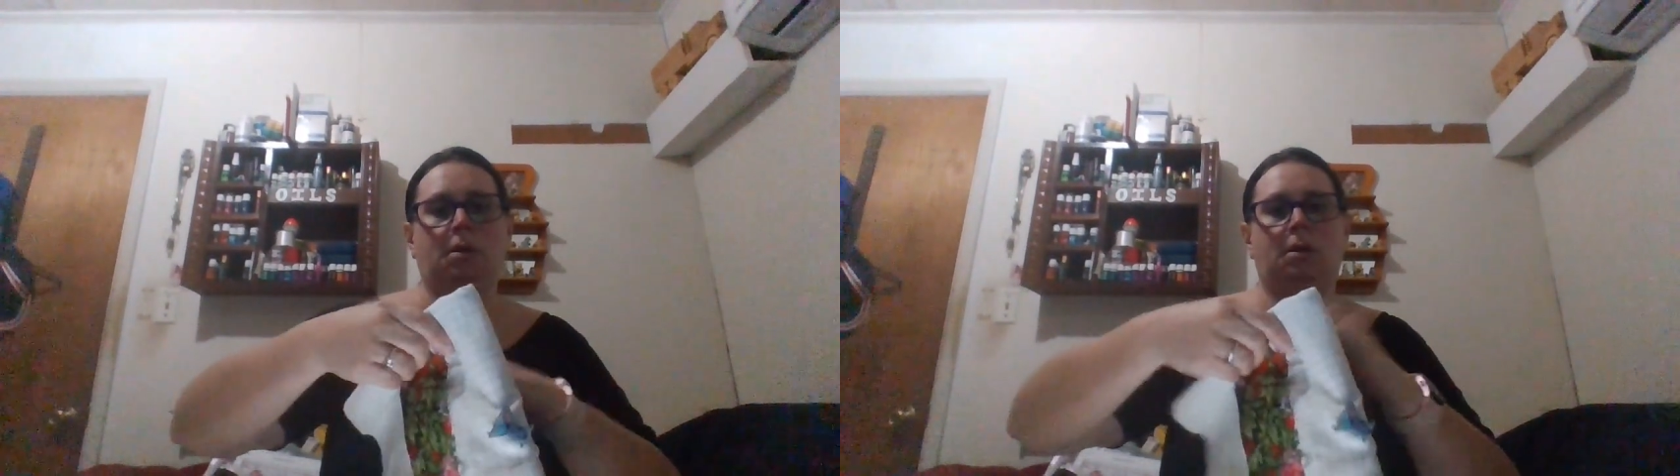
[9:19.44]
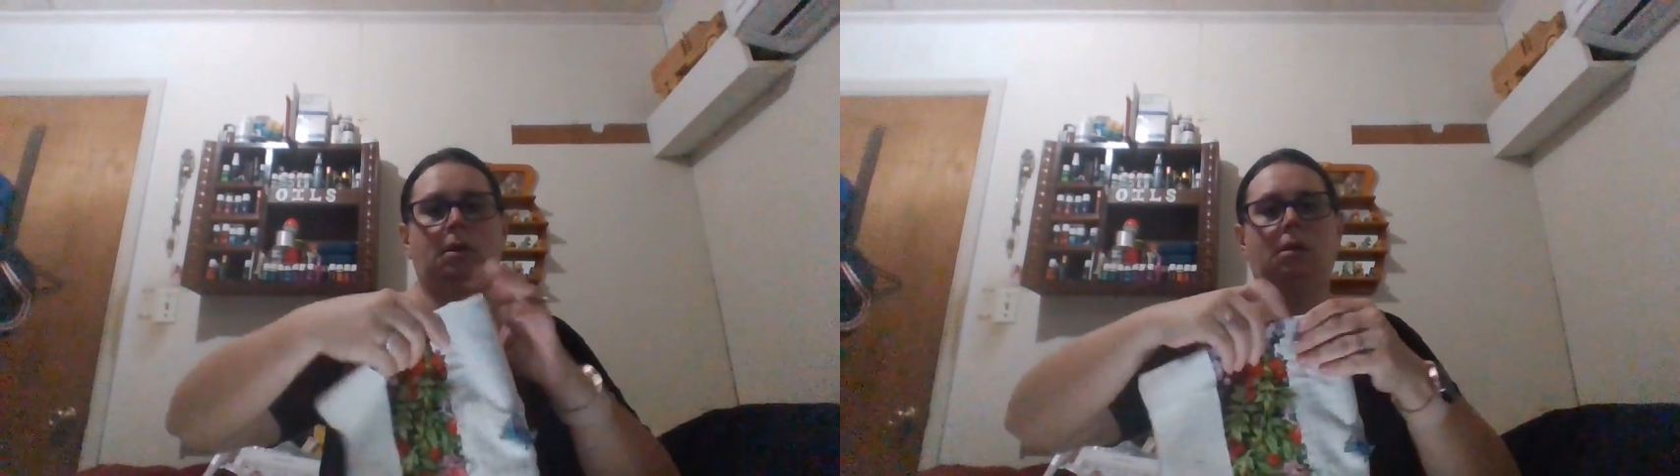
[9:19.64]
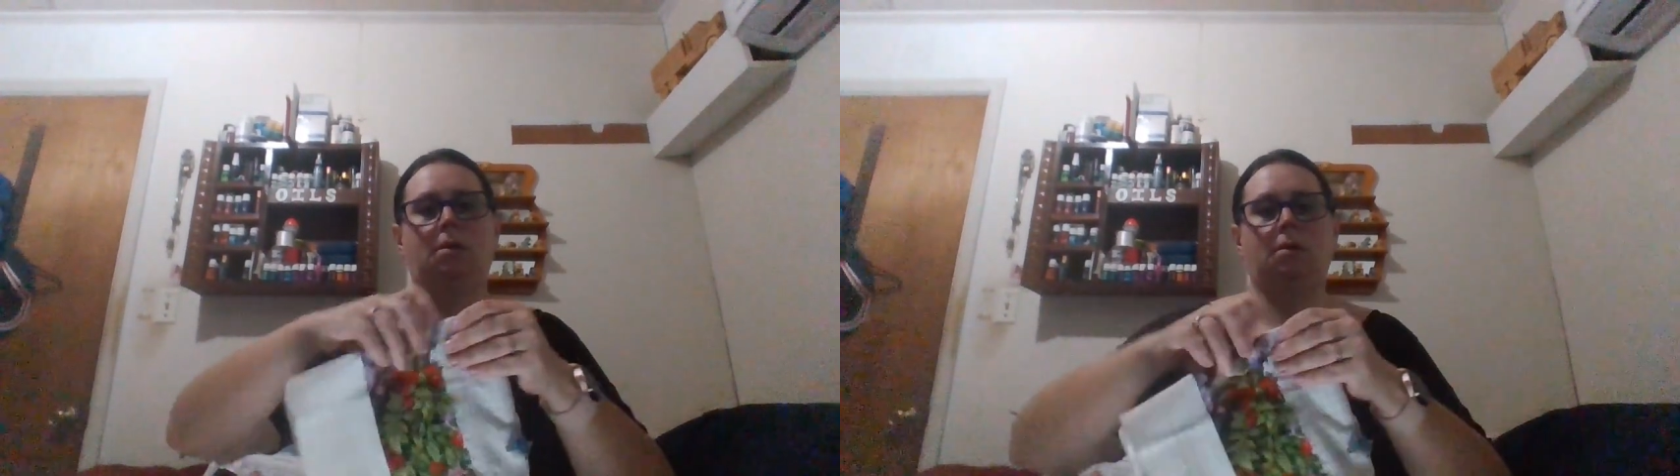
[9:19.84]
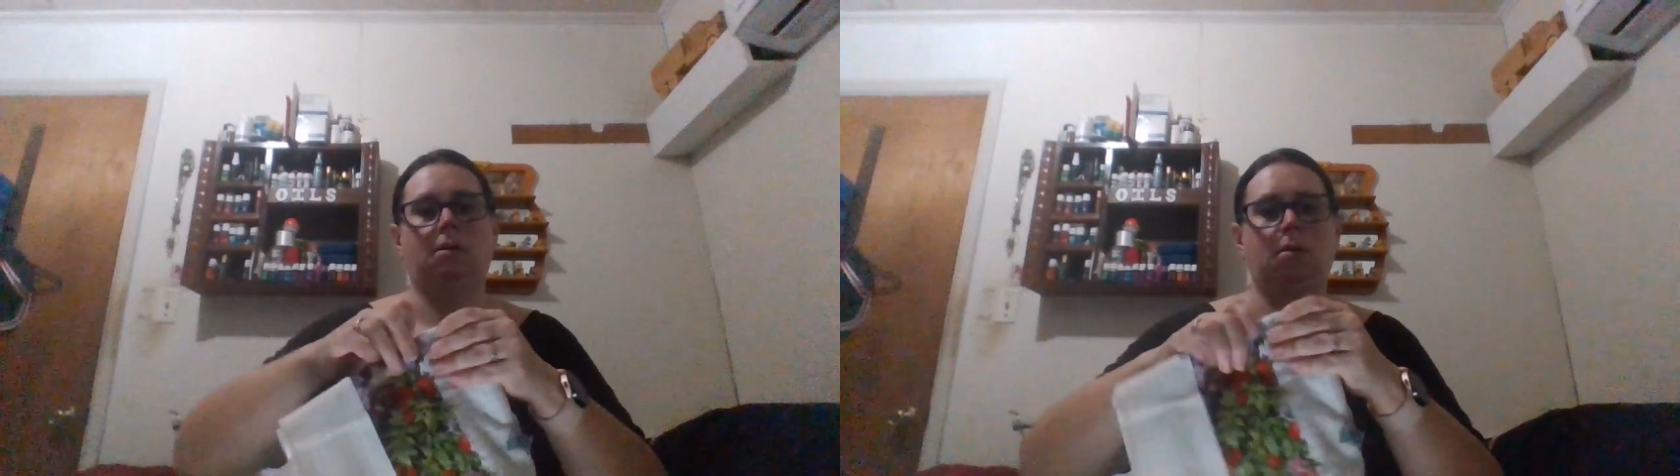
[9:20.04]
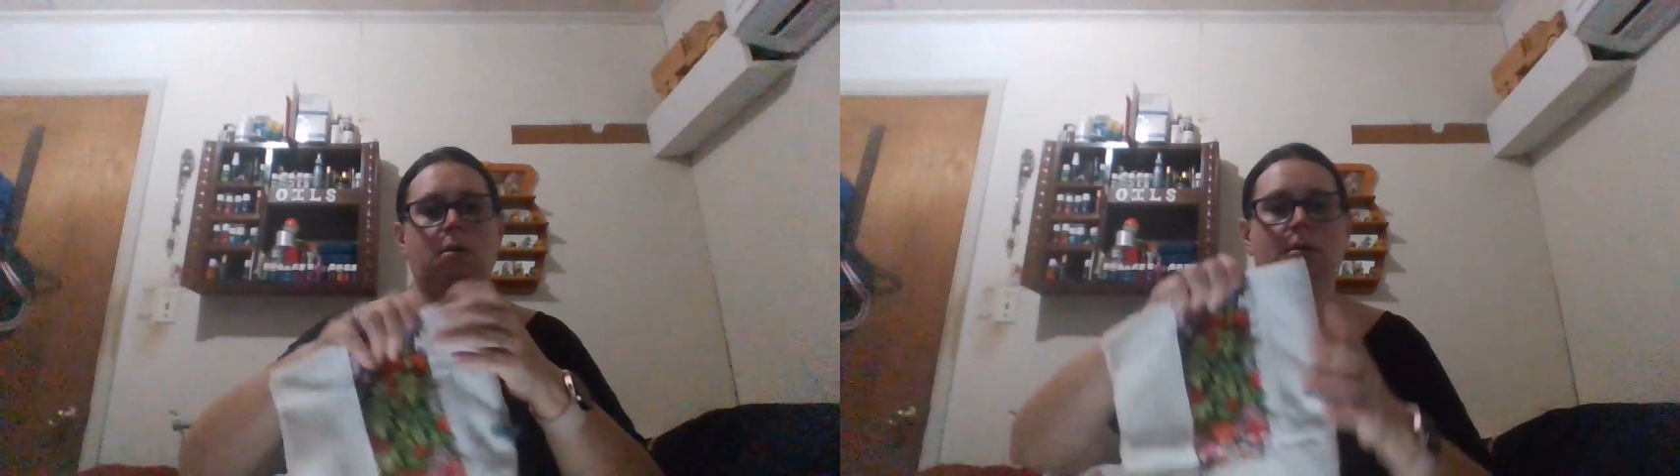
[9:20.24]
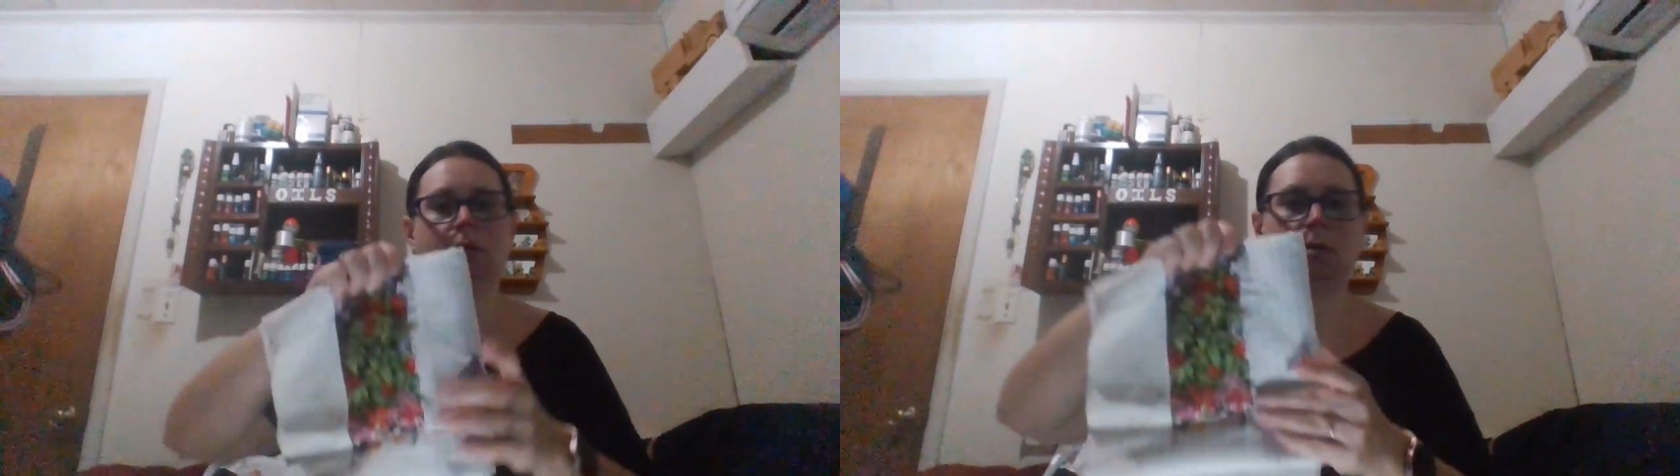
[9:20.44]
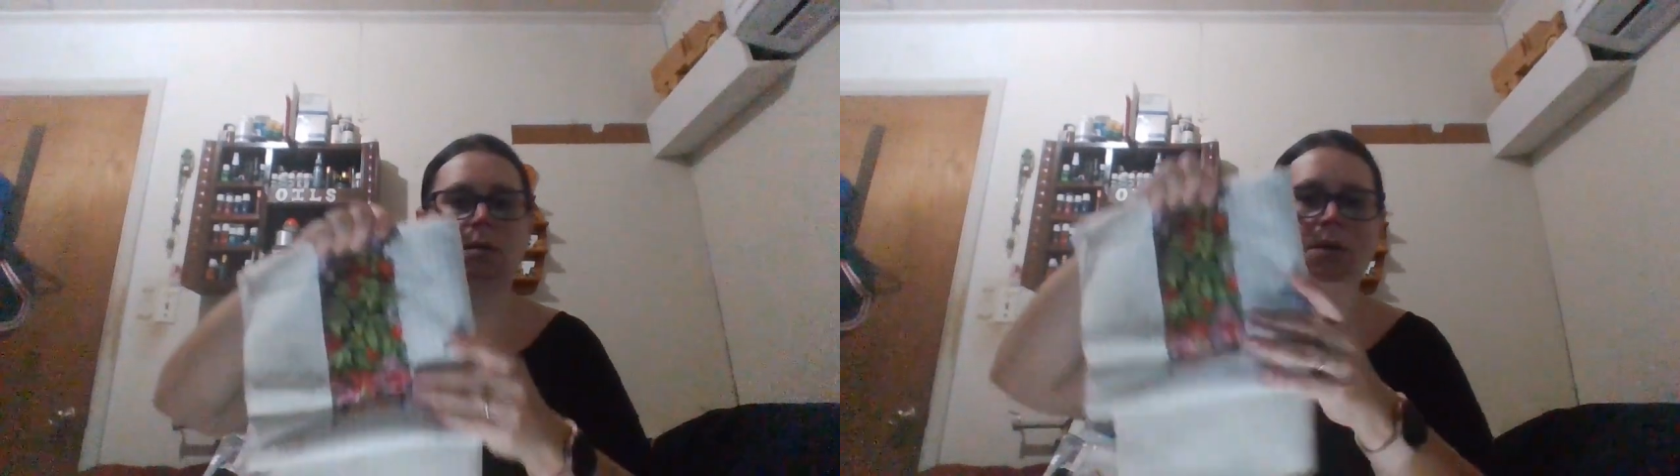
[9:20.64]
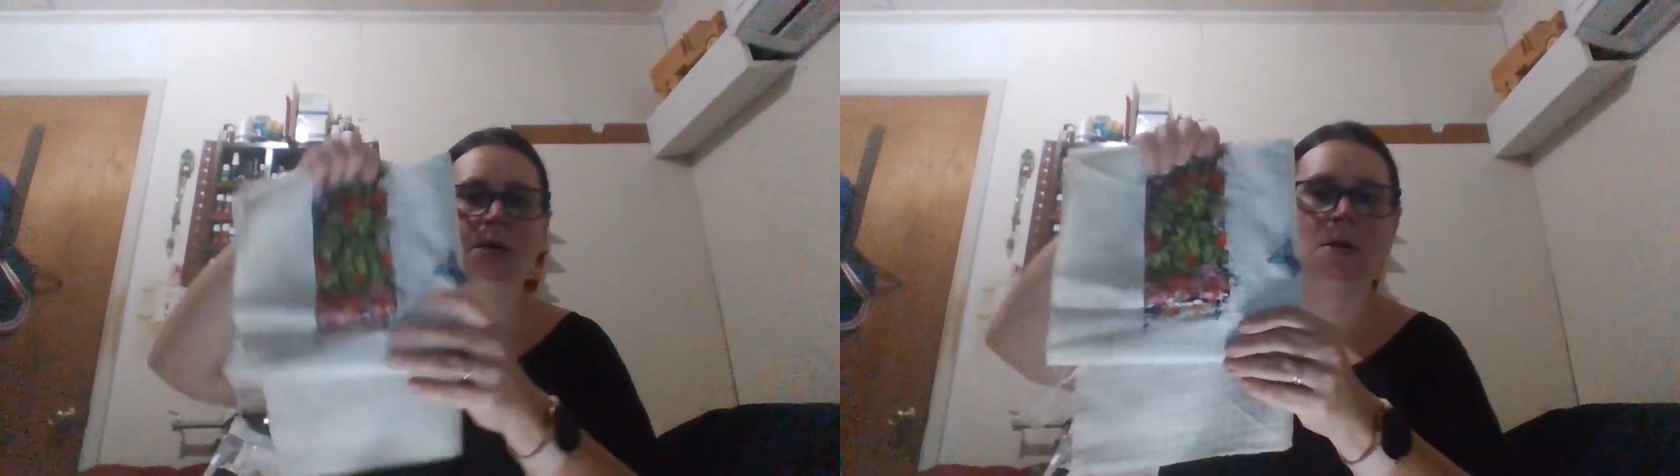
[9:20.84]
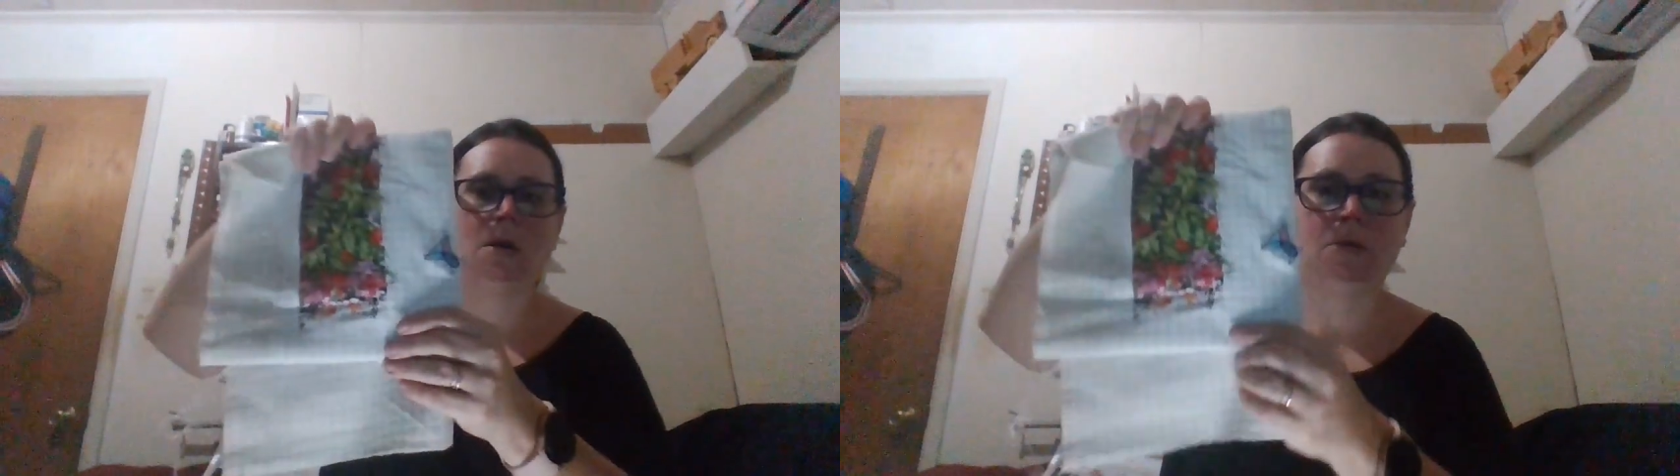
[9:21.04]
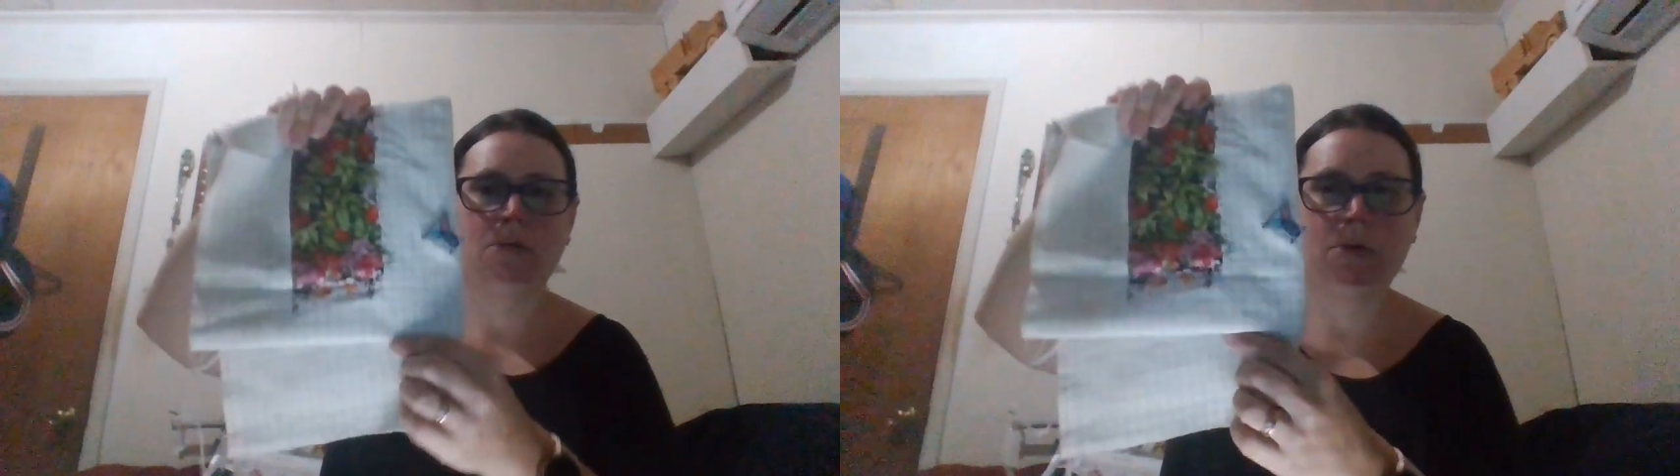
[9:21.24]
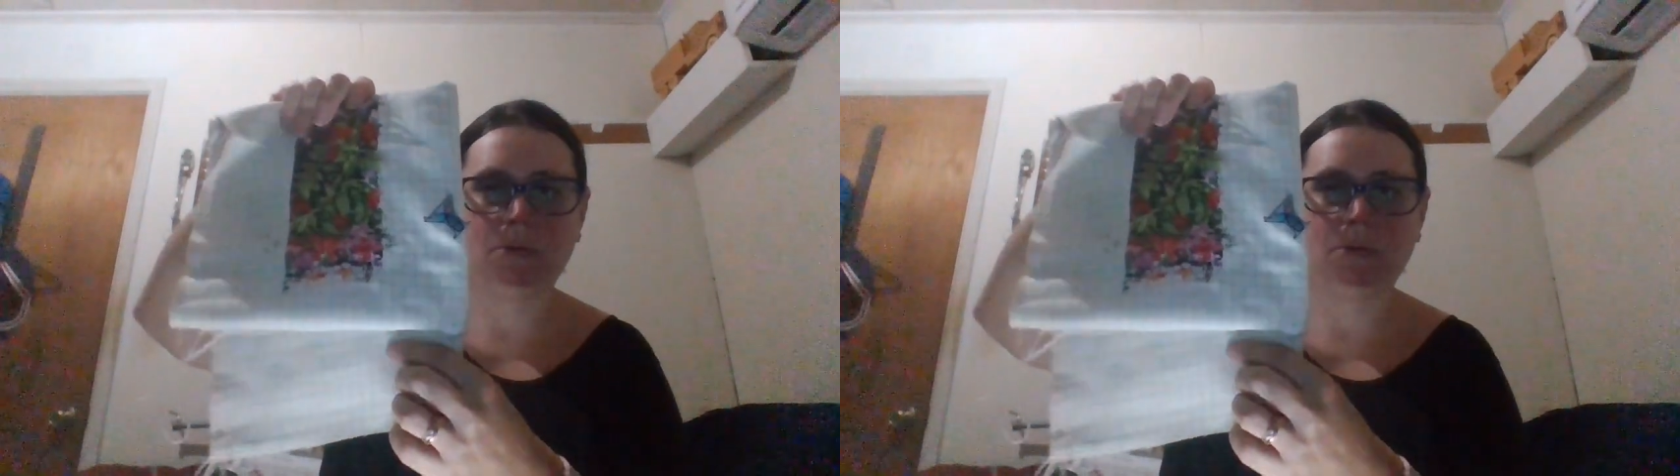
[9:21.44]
And we